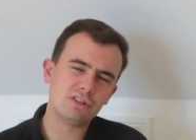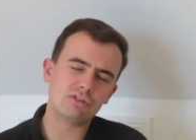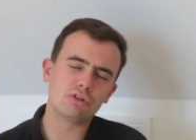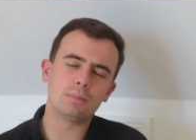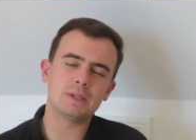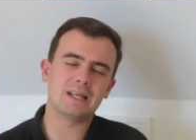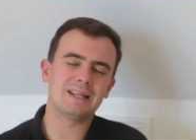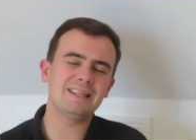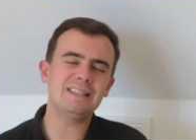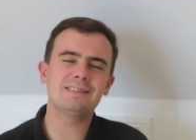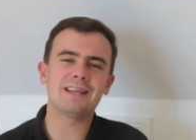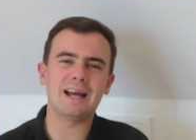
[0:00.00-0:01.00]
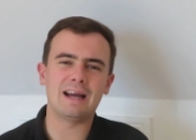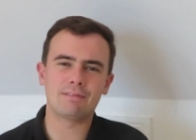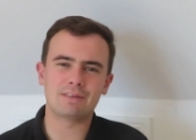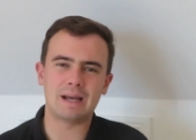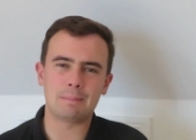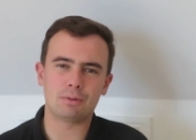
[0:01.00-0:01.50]
she's going to be at least
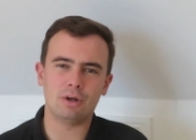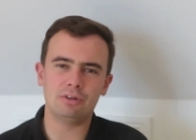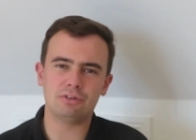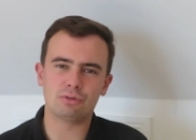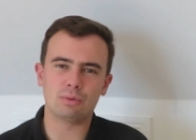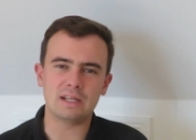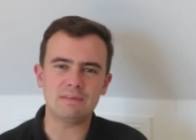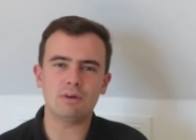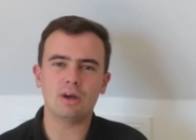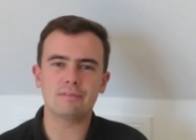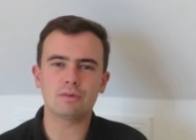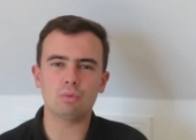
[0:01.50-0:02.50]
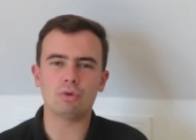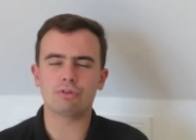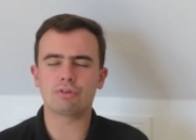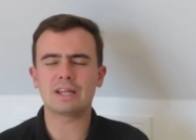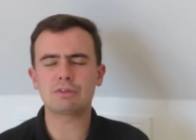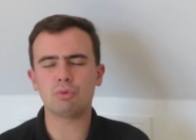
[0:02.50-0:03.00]
half that price at twenty-five to one.
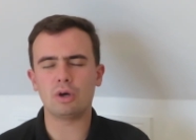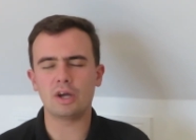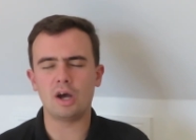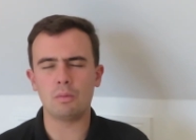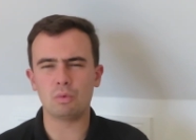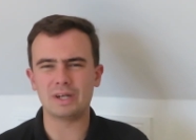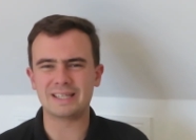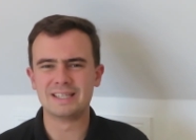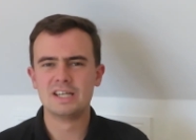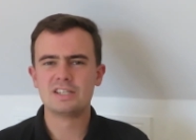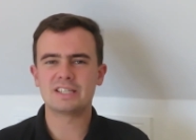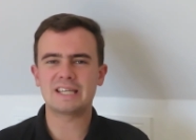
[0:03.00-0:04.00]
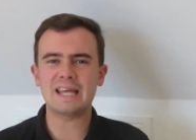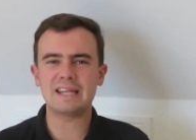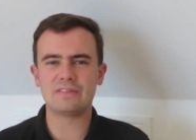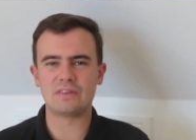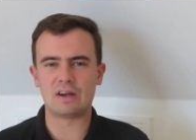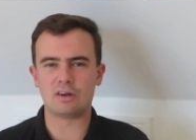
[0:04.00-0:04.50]
So that's why I'm willing to get
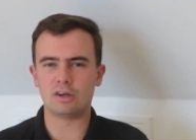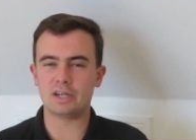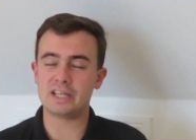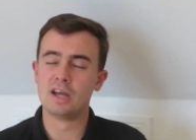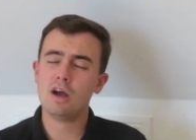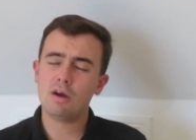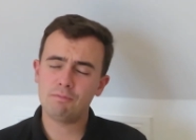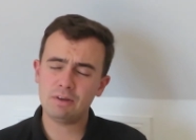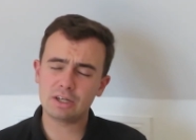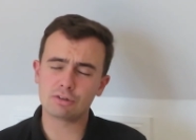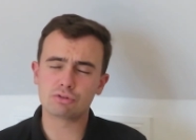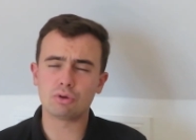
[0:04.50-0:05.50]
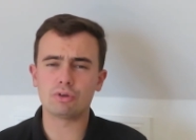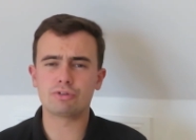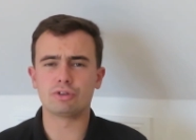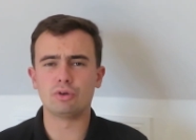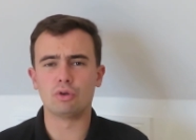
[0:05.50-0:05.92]
in there early. Fingers crossed that